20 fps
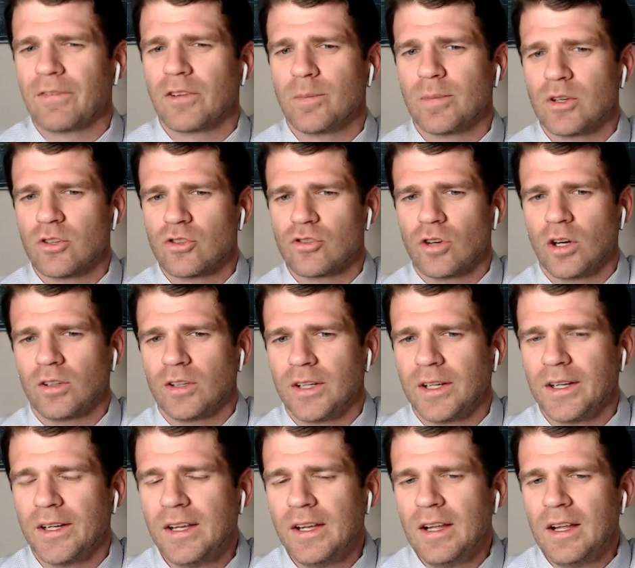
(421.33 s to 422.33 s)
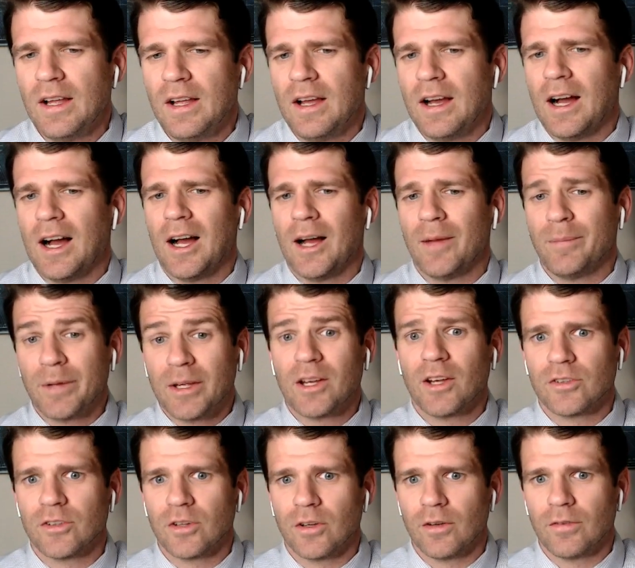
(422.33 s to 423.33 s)
been struggling
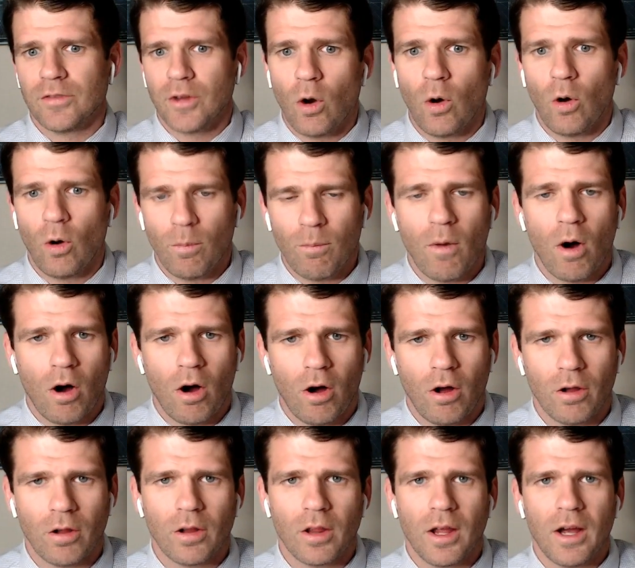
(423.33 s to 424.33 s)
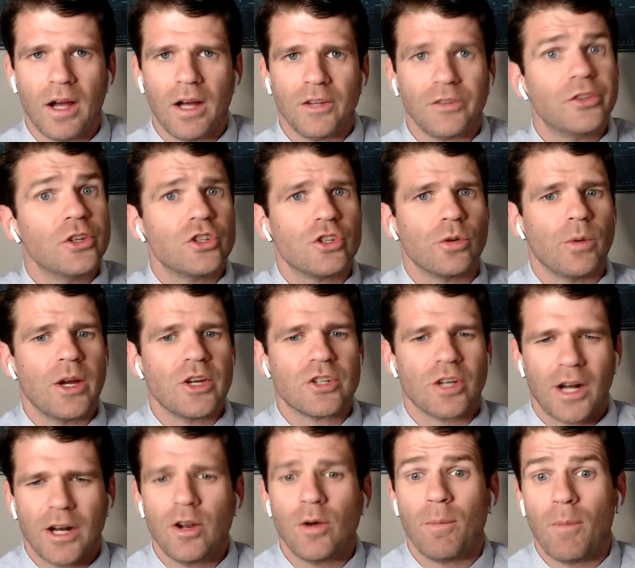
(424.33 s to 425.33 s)
because of the whole mall
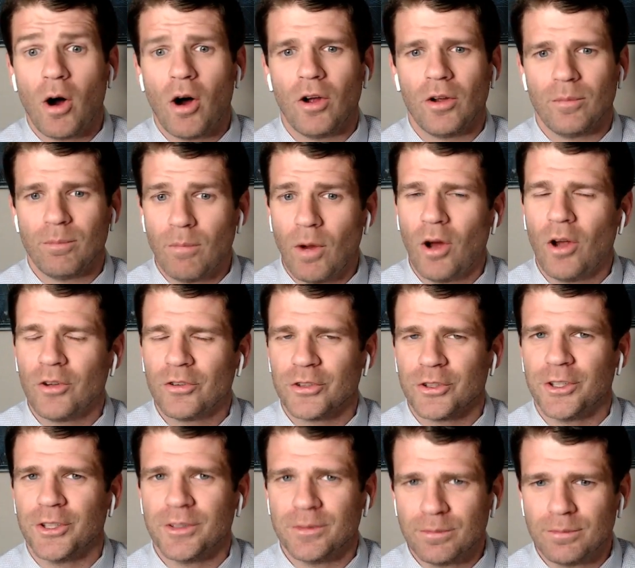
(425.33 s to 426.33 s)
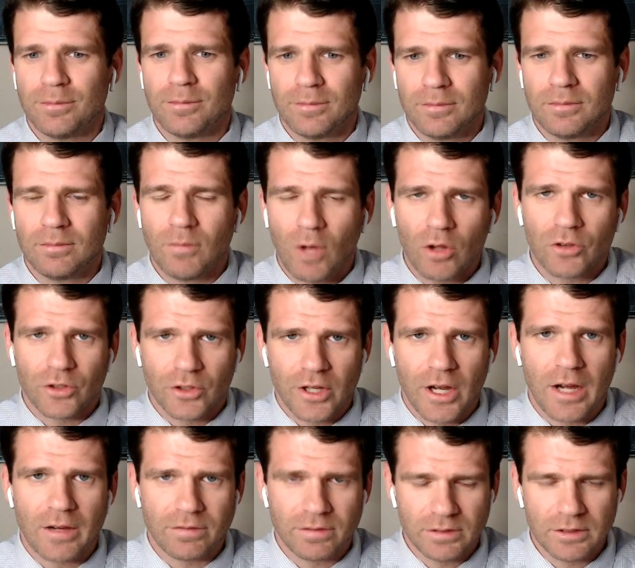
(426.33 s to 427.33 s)
situation. I know malls are
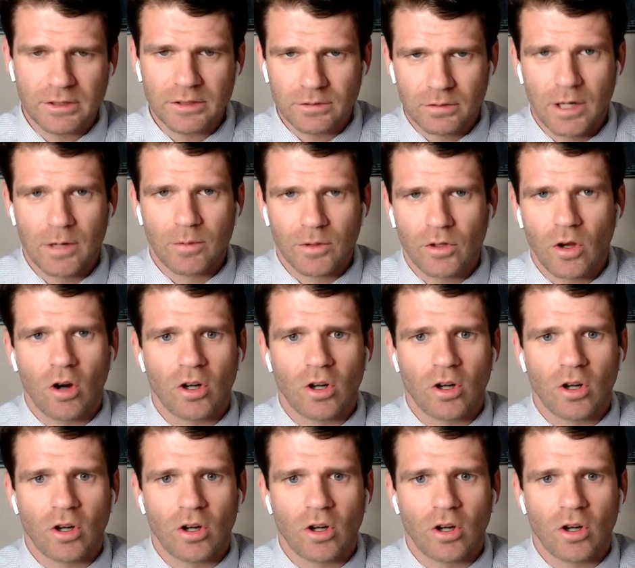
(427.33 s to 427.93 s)
tough, right?